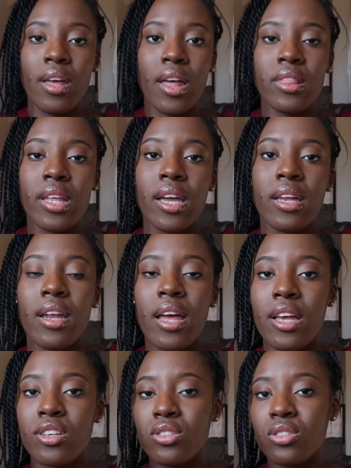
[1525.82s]
and then
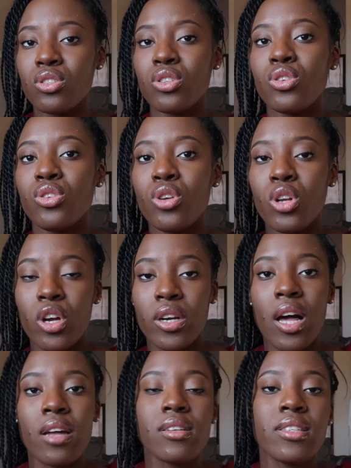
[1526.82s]
as you
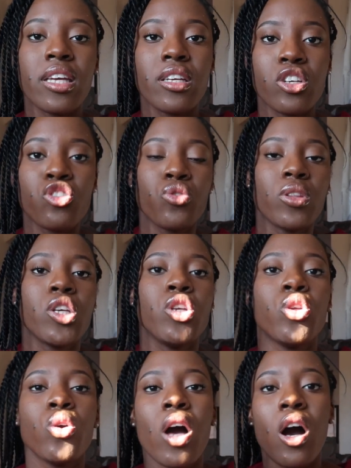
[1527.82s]
learn how to take history then
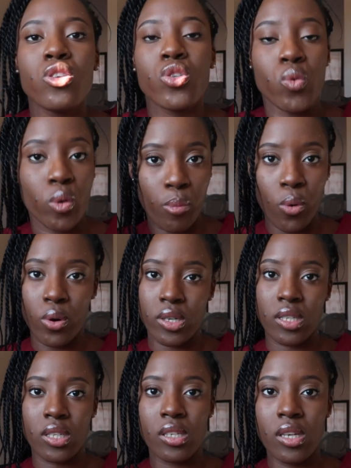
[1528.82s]
you know how to
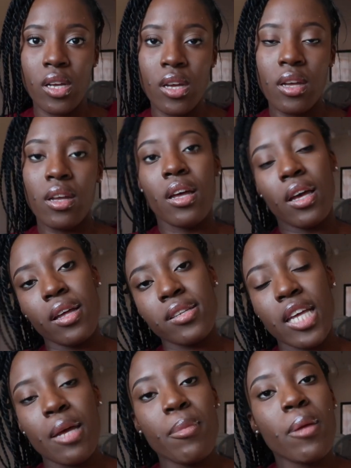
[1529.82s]
report
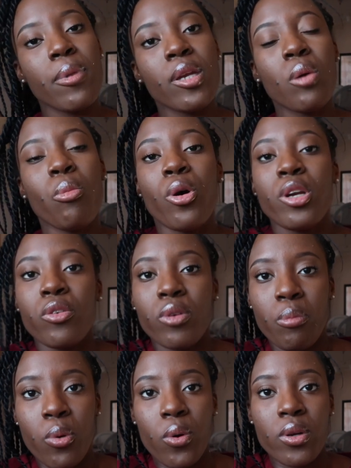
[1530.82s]
say maybe in a morning
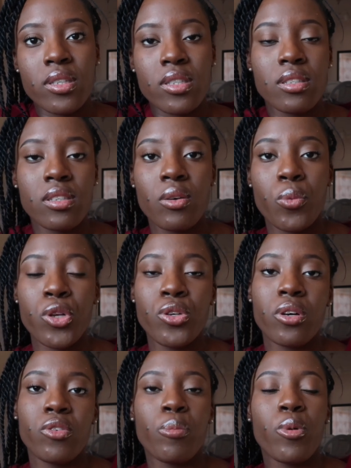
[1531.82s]
report when
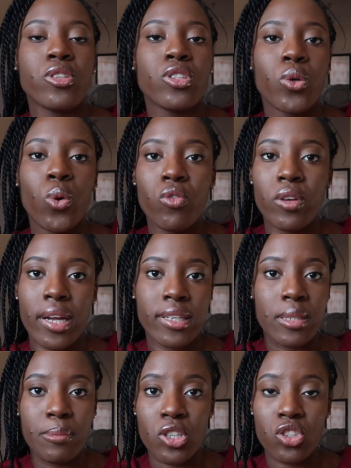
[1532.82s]
you're reporting your
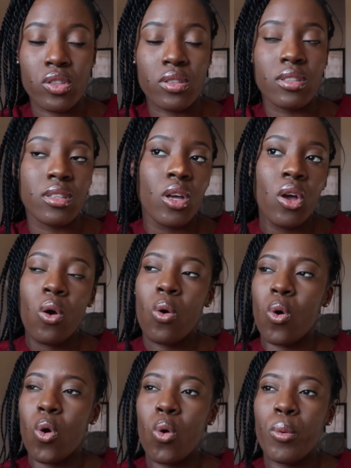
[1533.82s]
overnight admissions
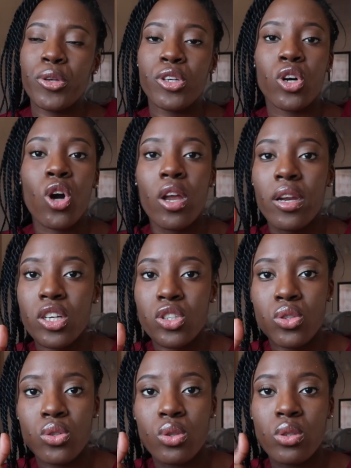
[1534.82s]
or when you're calling
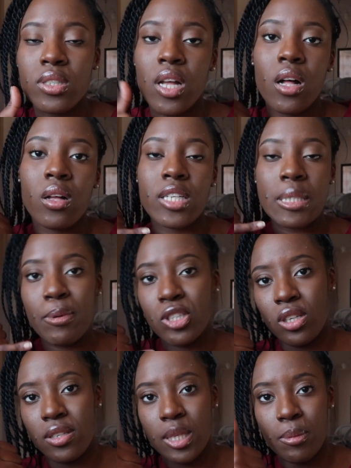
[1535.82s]
to tell a
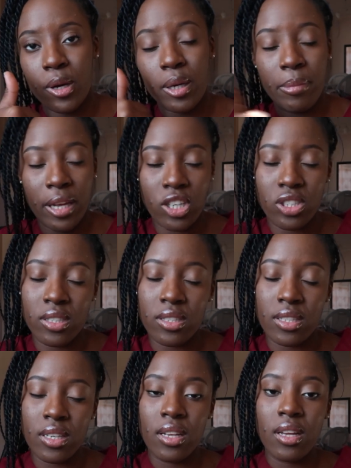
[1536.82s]
specialist about a
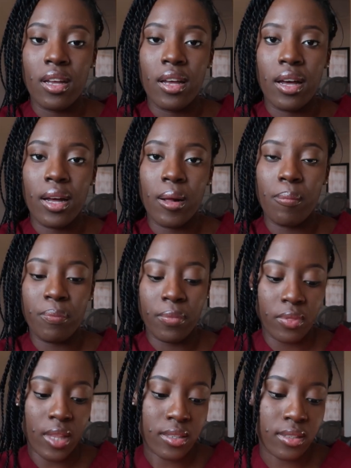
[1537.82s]
patient
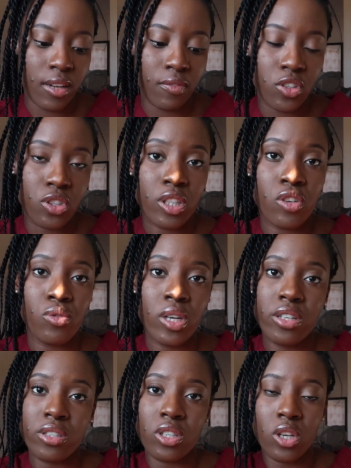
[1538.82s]
um, that's stuff that you can
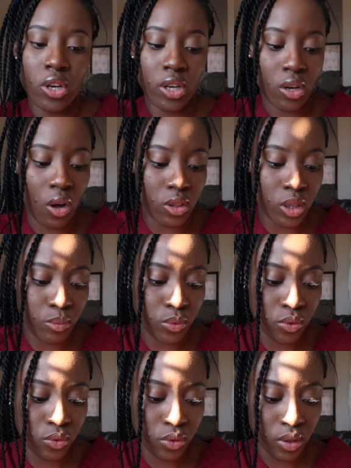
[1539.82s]
really just learn on the
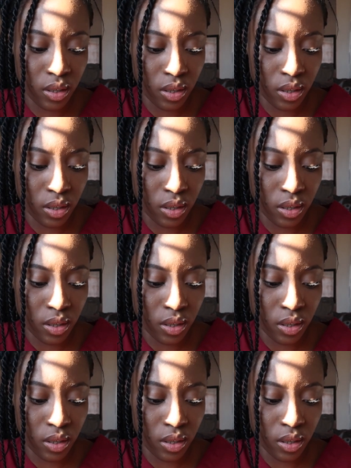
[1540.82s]
move